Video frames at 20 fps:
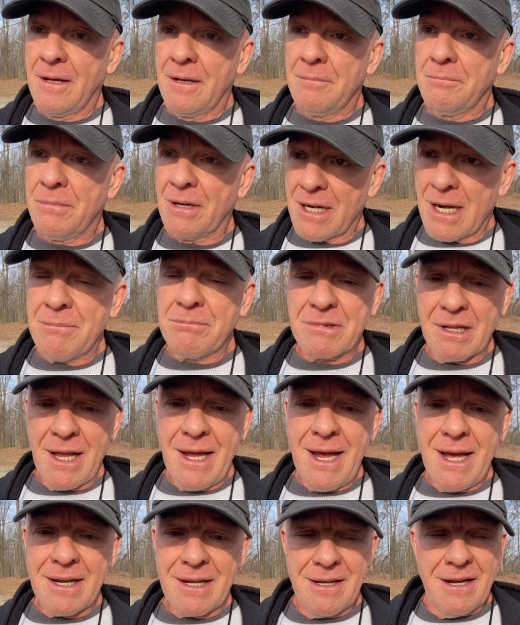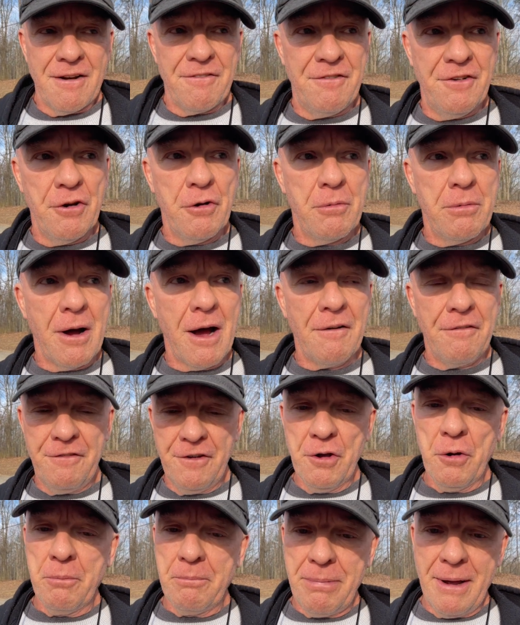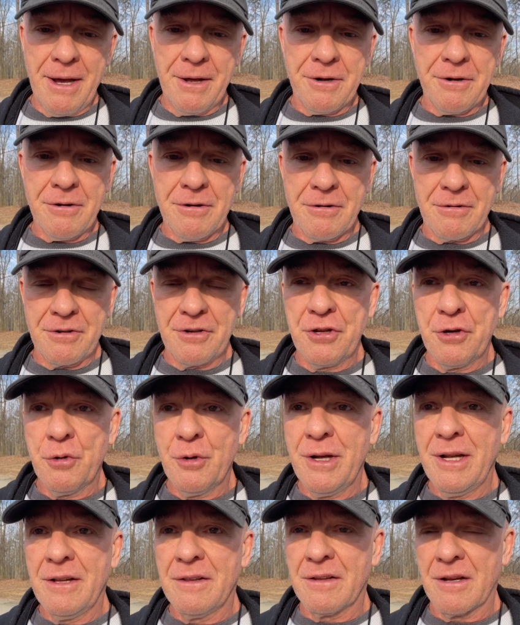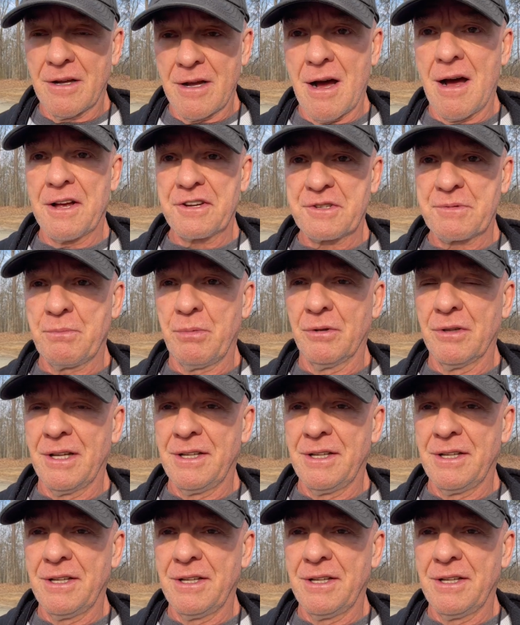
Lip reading: But I'm glad, and I feel better doing the gospel.